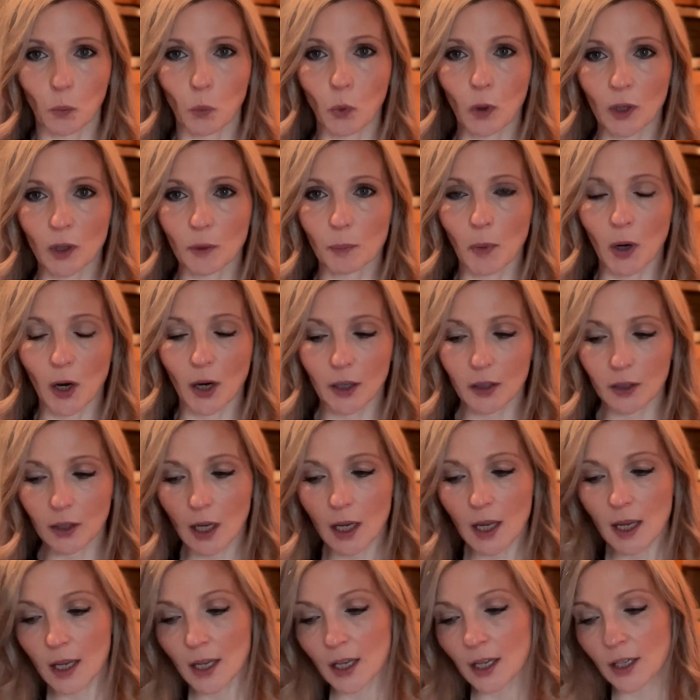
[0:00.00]
word mark.
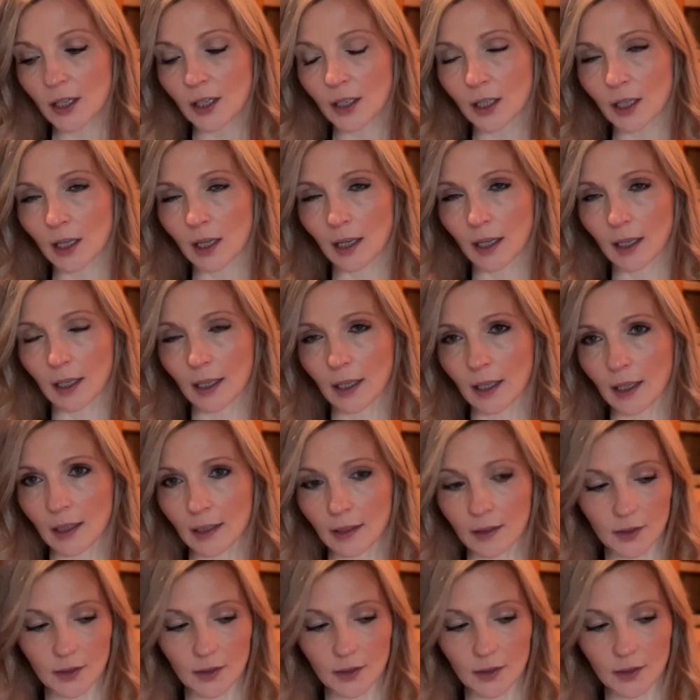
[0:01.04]
And